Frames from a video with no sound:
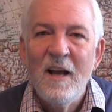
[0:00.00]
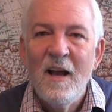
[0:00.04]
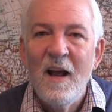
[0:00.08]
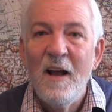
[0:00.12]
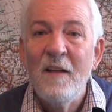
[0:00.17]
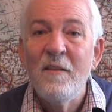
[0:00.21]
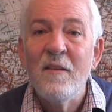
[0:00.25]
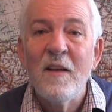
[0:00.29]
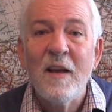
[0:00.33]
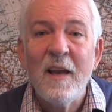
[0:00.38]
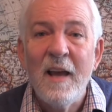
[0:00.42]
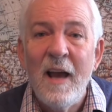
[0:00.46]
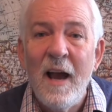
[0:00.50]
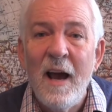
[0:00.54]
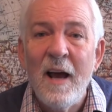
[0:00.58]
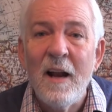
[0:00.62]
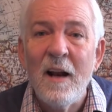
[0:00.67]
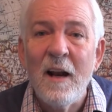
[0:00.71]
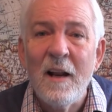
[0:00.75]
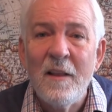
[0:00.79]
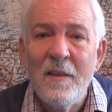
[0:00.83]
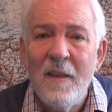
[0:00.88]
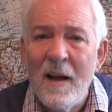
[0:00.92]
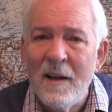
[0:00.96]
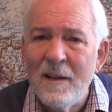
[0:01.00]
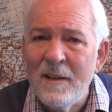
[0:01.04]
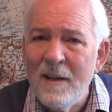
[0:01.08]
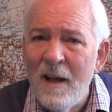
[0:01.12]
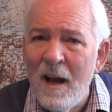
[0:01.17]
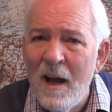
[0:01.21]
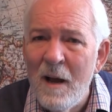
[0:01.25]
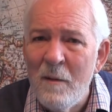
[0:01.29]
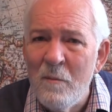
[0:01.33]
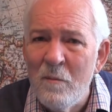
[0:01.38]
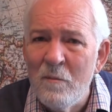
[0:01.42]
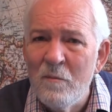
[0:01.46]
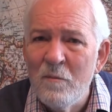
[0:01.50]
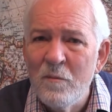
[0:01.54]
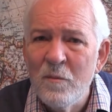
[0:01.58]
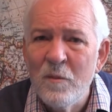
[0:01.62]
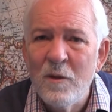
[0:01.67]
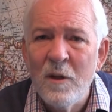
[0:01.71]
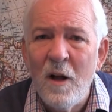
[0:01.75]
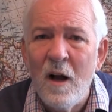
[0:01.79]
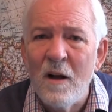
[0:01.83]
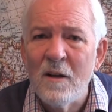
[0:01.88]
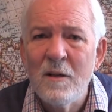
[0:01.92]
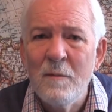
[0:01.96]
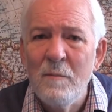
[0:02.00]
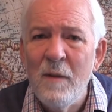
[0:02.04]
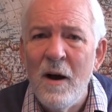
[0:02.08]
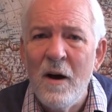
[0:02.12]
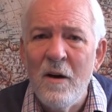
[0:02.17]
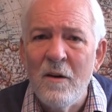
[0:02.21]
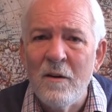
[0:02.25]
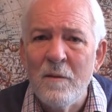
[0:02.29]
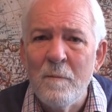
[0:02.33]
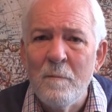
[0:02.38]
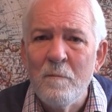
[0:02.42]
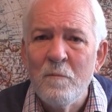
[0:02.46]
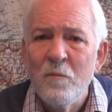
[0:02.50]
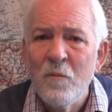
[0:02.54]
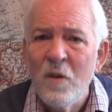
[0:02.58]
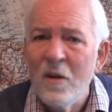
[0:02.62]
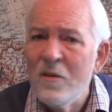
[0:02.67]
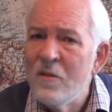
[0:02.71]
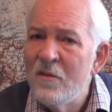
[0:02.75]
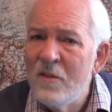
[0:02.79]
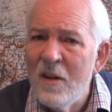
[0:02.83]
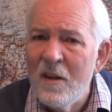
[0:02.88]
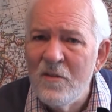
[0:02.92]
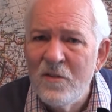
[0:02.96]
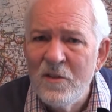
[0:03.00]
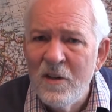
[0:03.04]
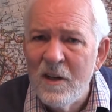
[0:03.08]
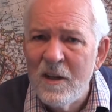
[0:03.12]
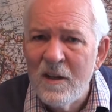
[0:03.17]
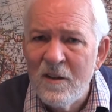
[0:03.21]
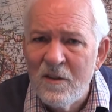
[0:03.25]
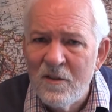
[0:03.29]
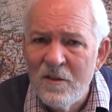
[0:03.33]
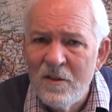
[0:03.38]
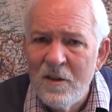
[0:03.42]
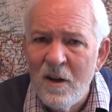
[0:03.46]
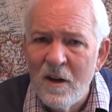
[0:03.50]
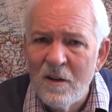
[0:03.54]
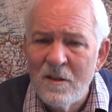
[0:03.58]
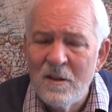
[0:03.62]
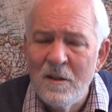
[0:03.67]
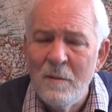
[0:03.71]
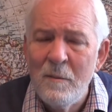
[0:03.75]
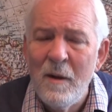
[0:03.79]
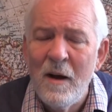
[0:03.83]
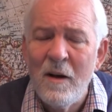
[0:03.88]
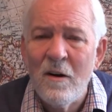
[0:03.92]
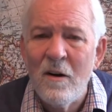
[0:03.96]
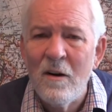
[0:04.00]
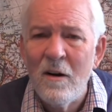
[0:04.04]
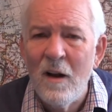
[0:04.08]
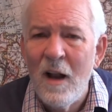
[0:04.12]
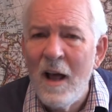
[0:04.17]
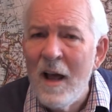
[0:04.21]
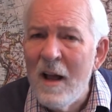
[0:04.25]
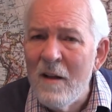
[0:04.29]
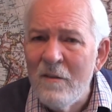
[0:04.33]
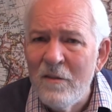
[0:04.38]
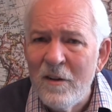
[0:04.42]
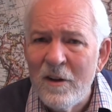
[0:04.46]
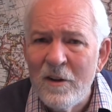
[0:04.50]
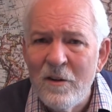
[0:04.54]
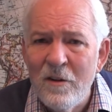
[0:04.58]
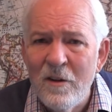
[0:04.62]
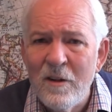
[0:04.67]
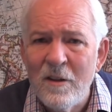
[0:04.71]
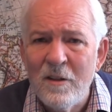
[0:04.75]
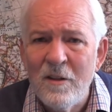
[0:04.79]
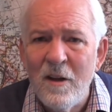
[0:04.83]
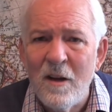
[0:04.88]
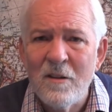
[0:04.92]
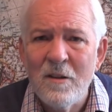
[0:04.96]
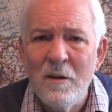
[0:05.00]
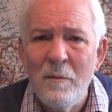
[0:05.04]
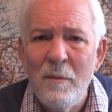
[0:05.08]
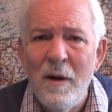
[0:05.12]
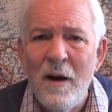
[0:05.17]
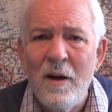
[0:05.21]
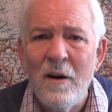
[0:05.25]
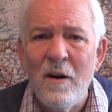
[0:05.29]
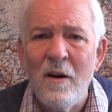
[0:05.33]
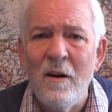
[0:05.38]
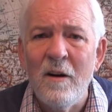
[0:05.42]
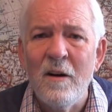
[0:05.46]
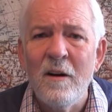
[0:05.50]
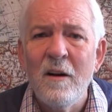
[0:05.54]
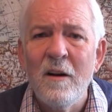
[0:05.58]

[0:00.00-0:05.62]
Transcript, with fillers: And the cattle at that time talked about sustenance, talked about our livelihood, talked about